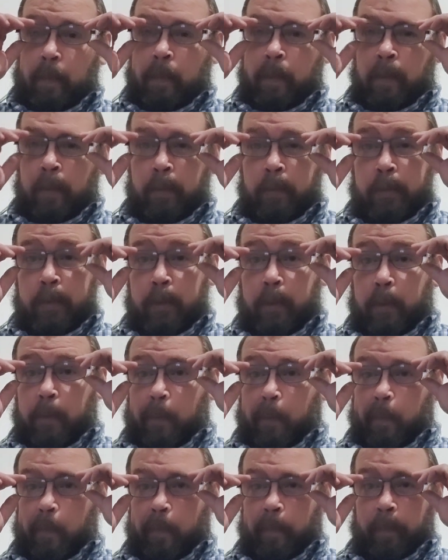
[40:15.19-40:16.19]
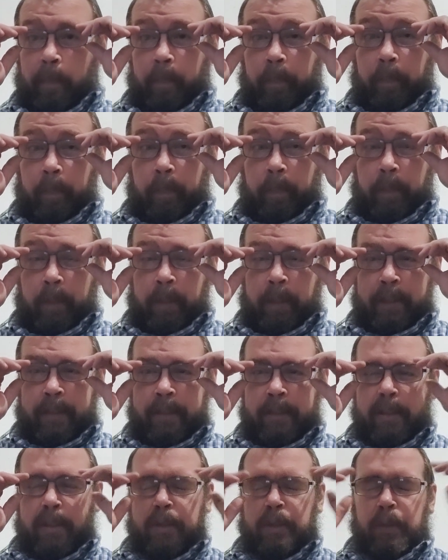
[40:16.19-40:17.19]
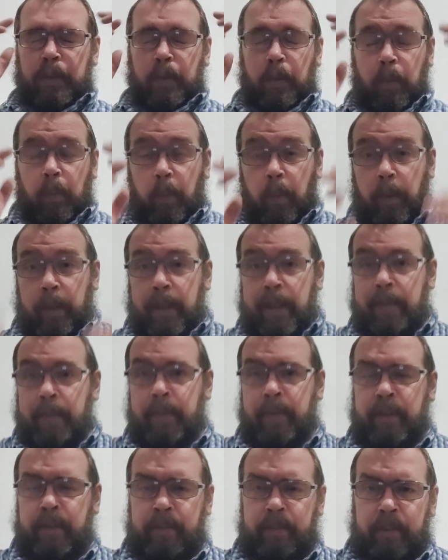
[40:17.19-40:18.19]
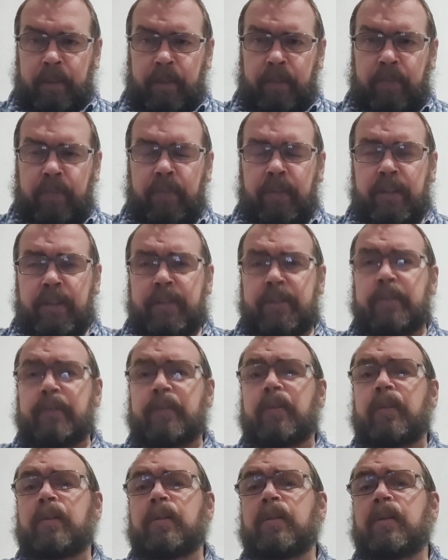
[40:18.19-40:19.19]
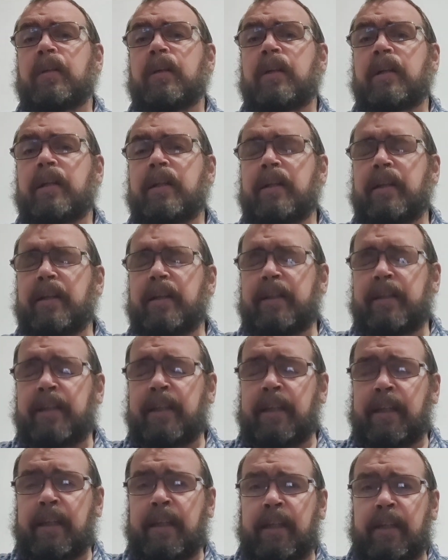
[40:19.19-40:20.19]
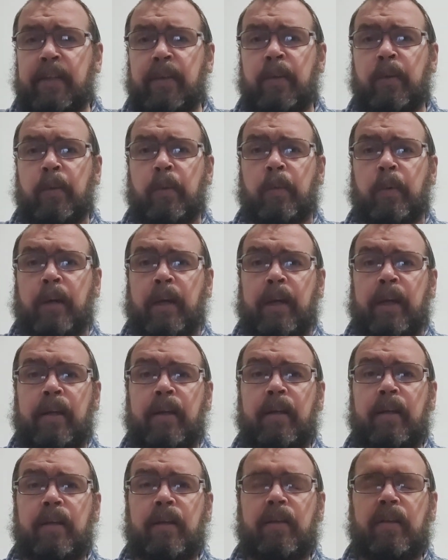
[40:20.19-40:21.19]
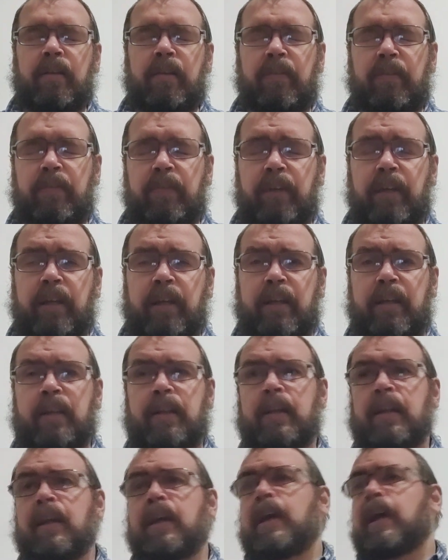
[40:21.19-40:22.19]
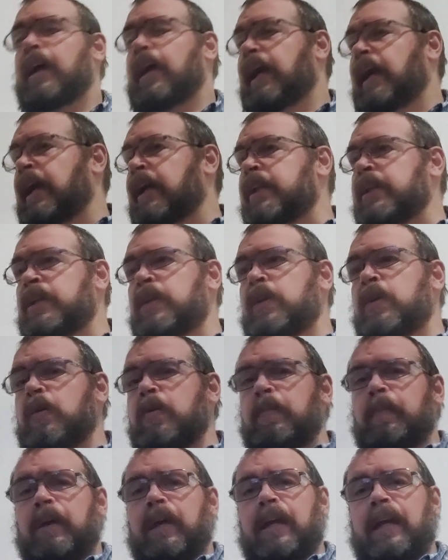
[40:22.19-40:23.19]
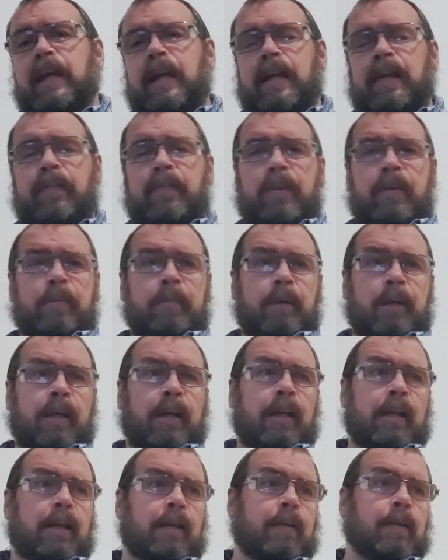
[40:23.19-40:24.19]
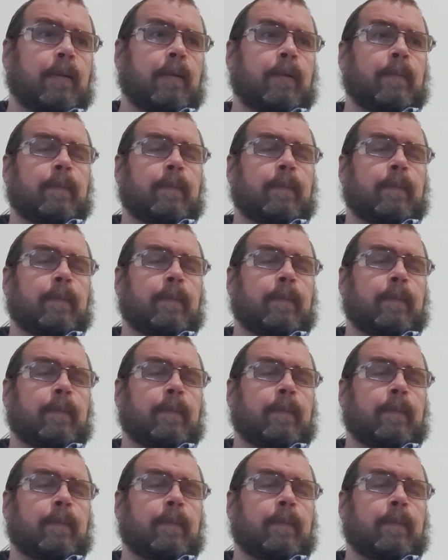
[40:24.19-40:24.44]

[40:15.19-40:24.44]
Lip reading: Those are extremely beneficial to get the right fit. And you may have in mind,